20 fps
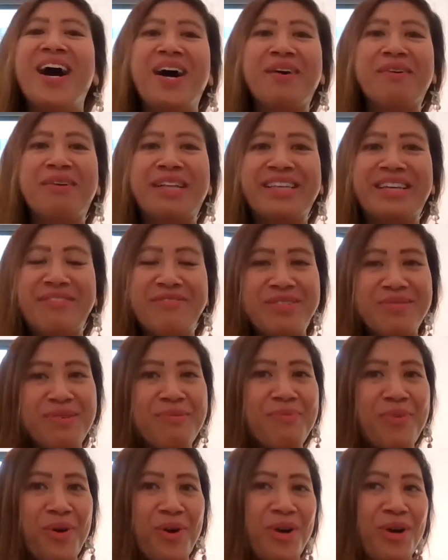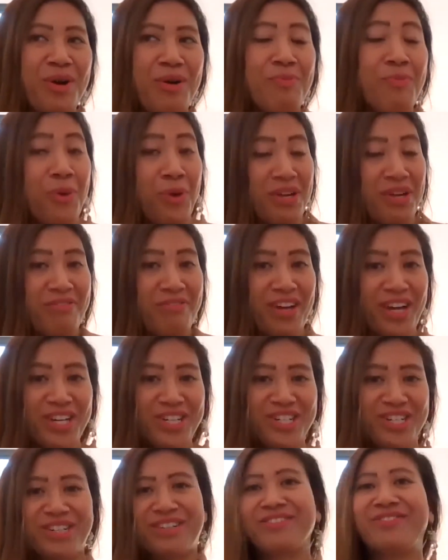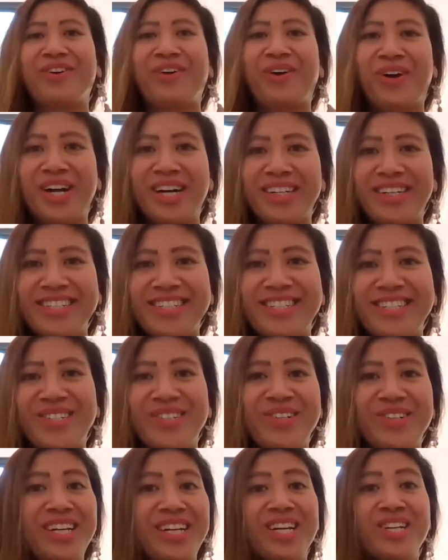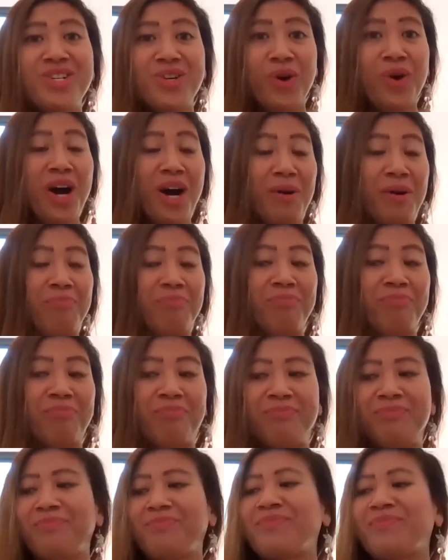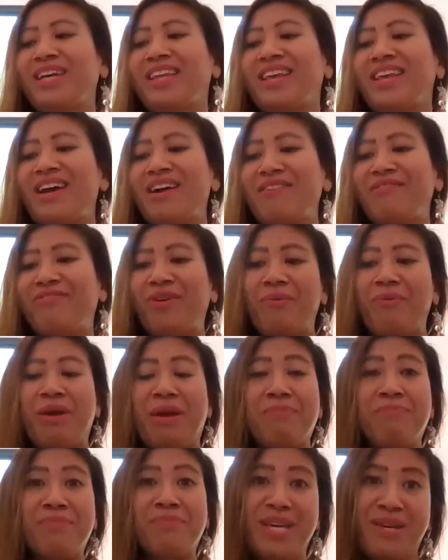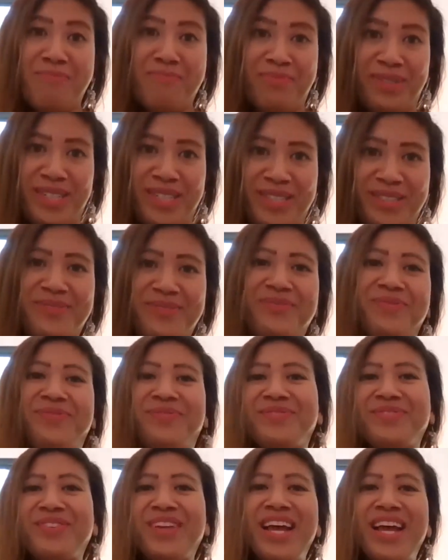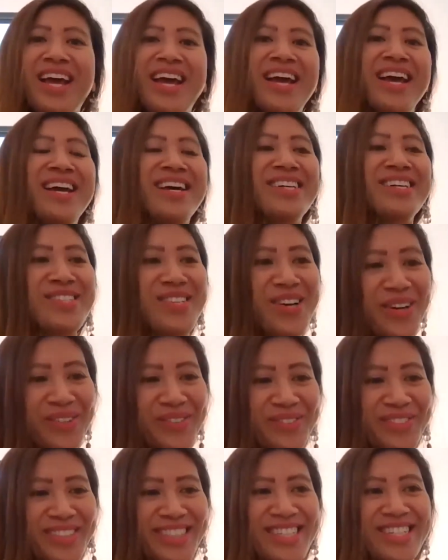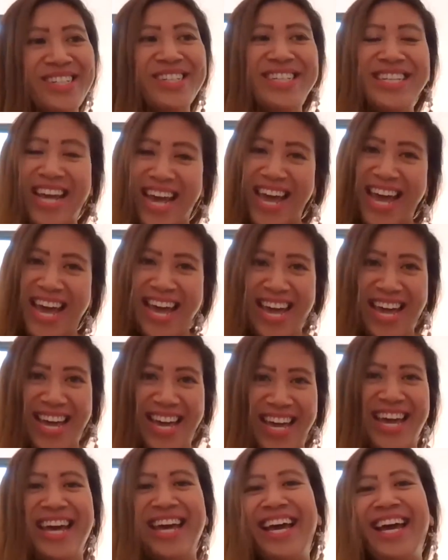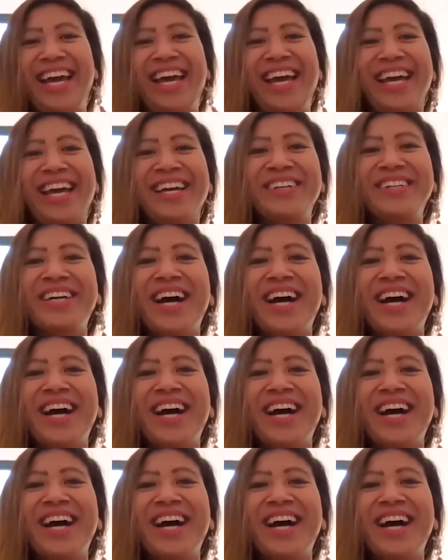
uh, it gives me more motivation, of course, to really show up for my people. So today,